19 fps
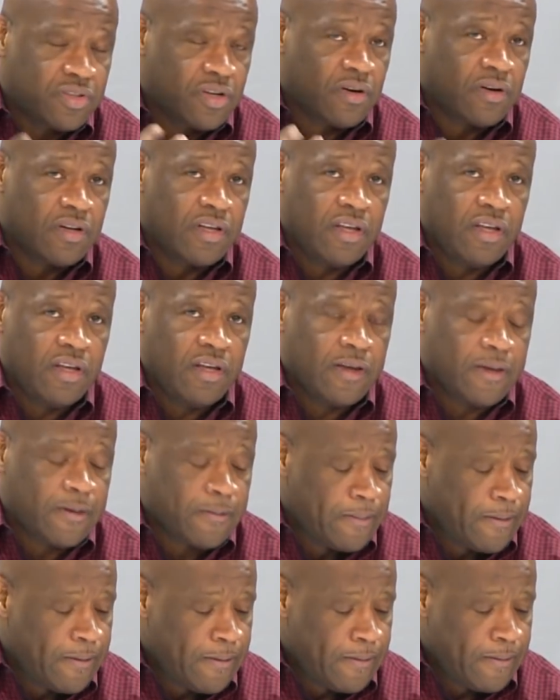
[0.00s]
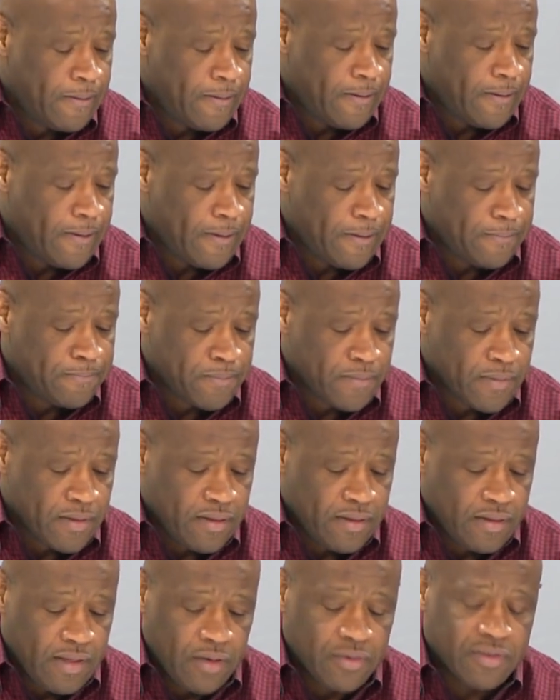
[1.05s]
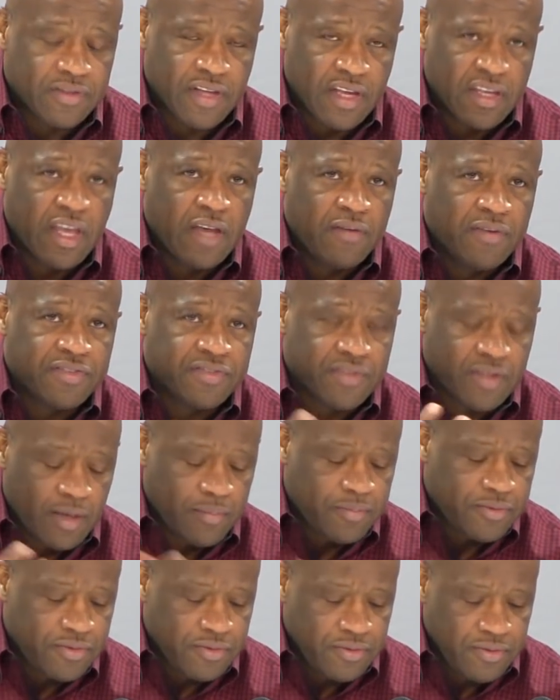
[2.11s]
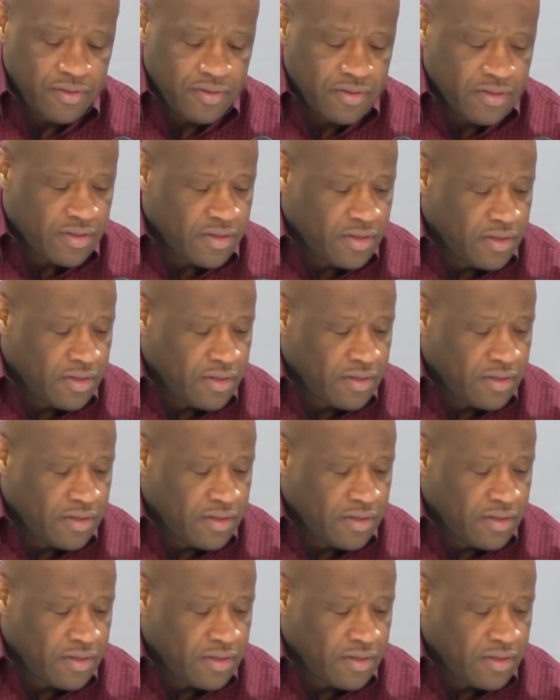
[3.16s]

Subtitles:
in our league, and that gave us an opportunity